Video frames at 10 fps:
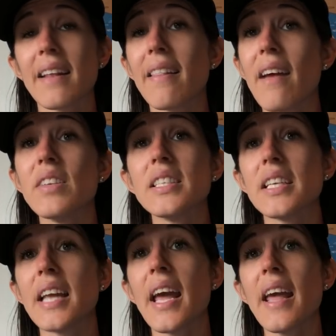and 11
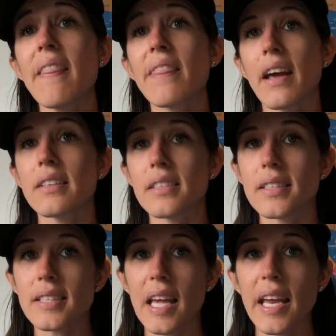today. That's
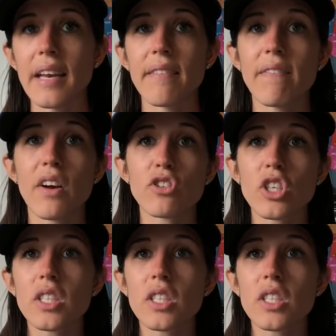insane. They're